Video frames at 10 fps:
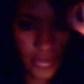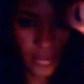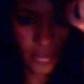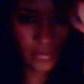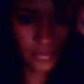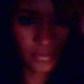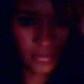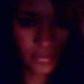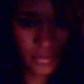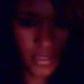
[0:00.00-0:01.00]
glue, whatever.
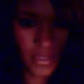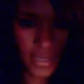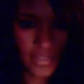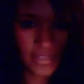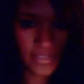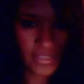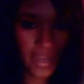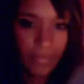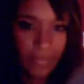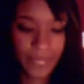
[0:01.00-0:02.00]
I
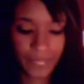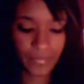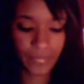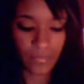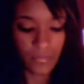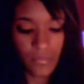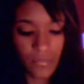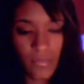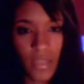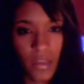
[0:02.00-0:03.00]
use this kind.
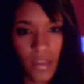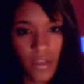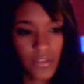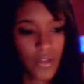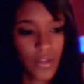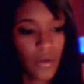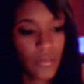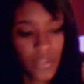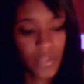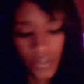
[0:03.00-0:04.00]

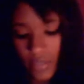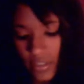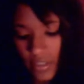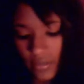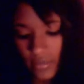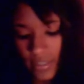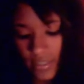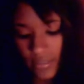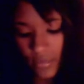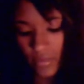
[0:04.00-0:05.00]
So what you want to
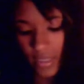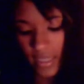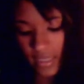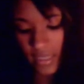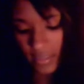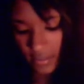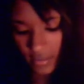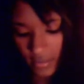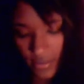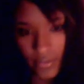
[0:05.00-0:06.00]
do is you want to
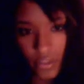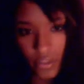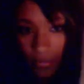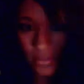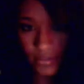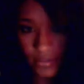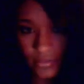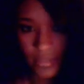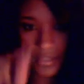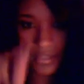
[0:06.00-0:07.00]
get your super
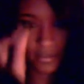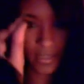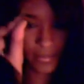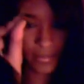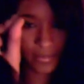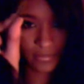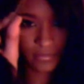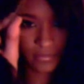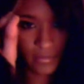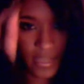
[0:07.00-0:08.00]
glue and your clip
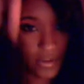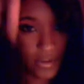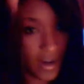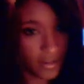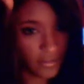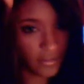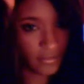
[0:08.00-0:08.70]
and your